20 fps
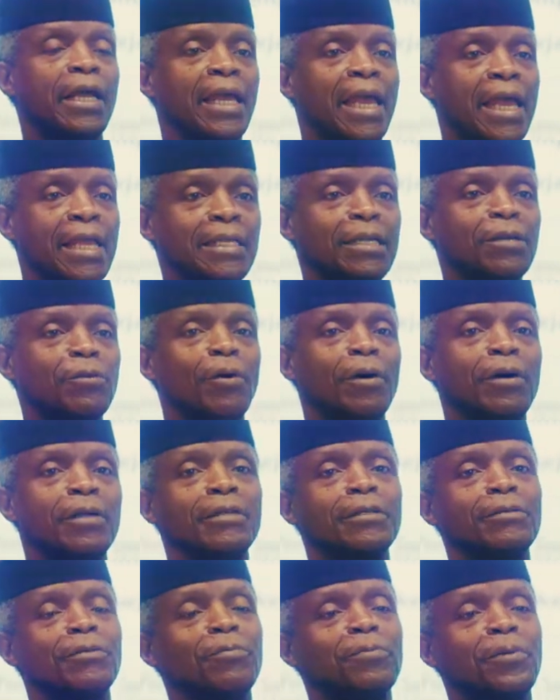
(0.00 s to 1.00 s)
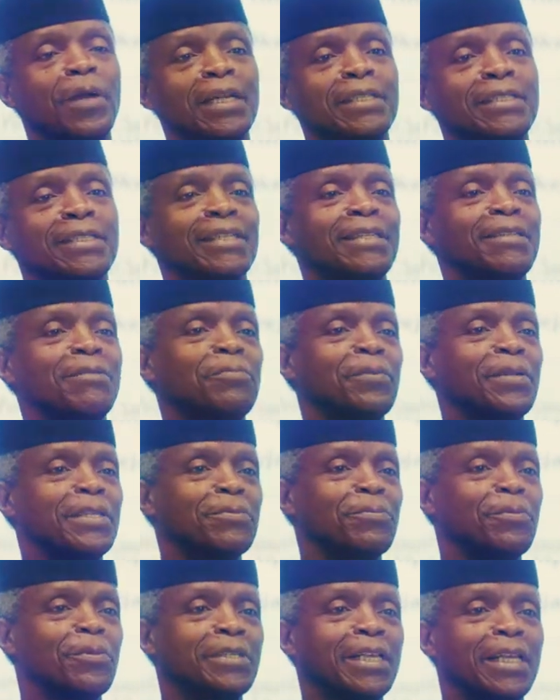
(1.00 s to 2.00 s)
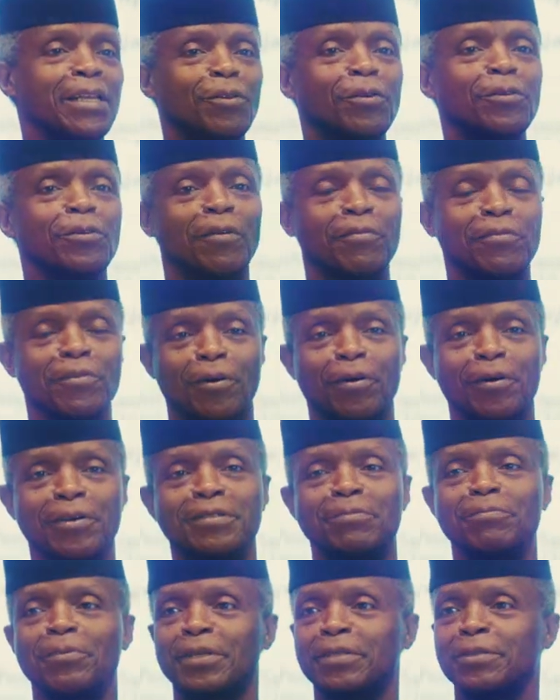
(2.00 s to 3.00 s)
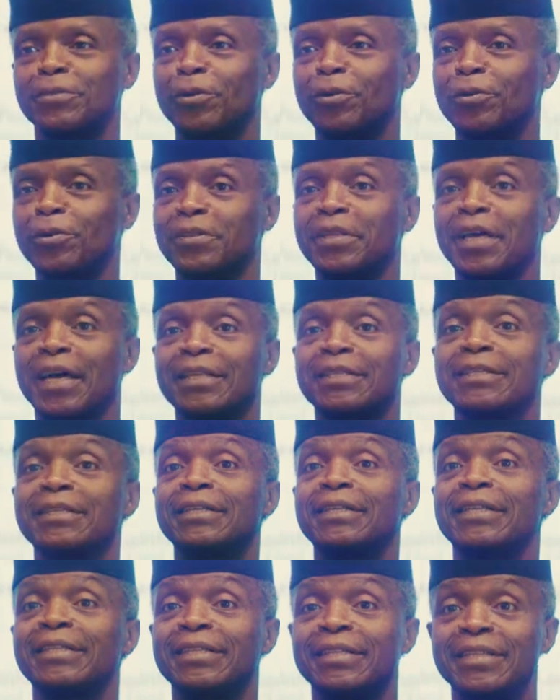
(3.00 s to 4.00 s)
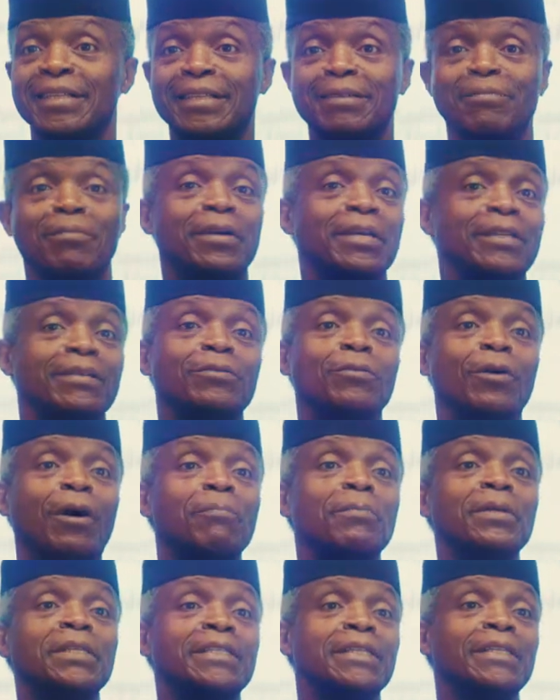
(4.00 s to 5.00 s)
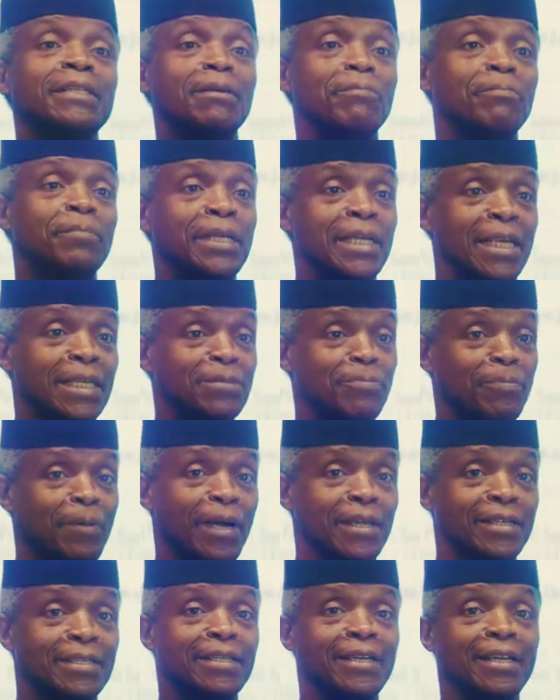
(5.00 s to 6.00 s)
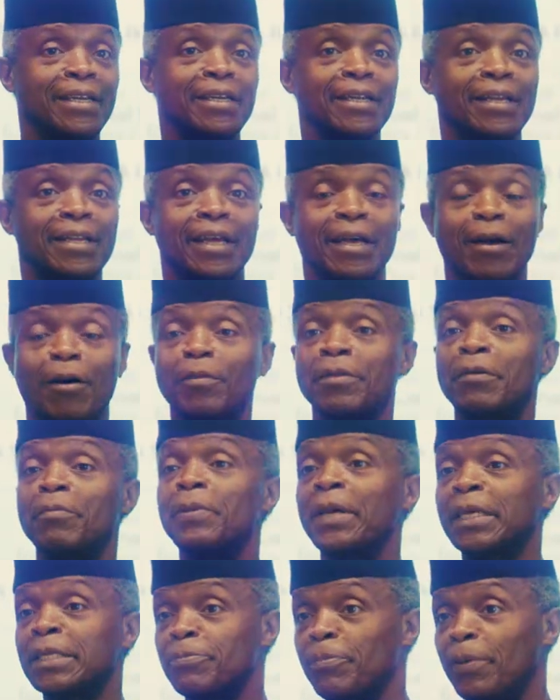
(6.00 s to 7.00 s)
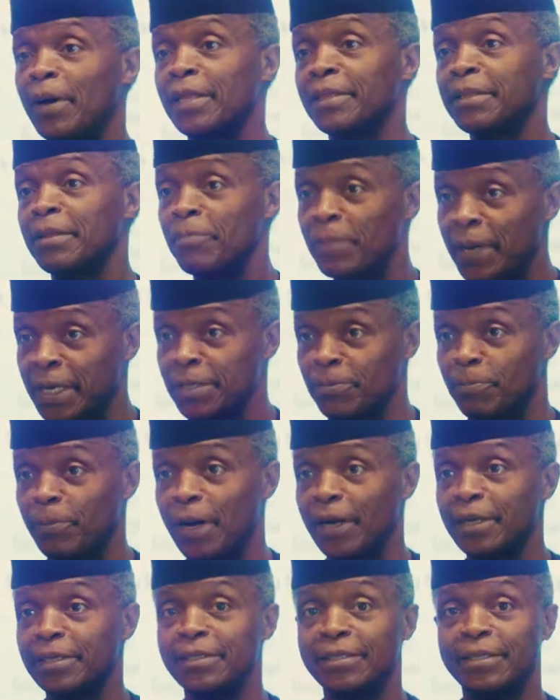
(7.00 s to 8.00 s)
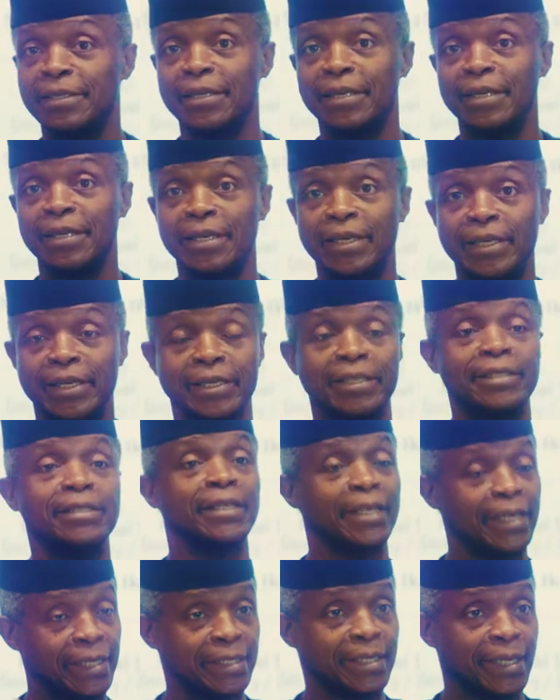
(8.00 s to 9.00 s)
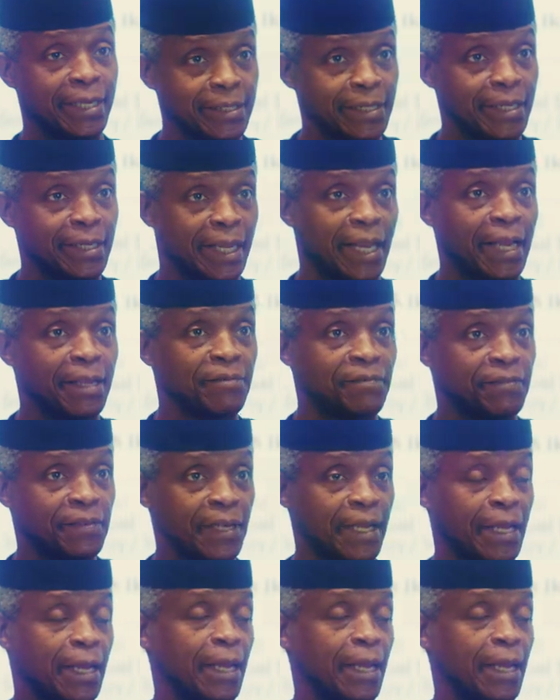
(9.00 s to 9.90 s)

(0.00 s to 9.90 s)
Anyone who practices the principles alone, of course, must know that you are missing the biggest part or the best part. The best part is eternal life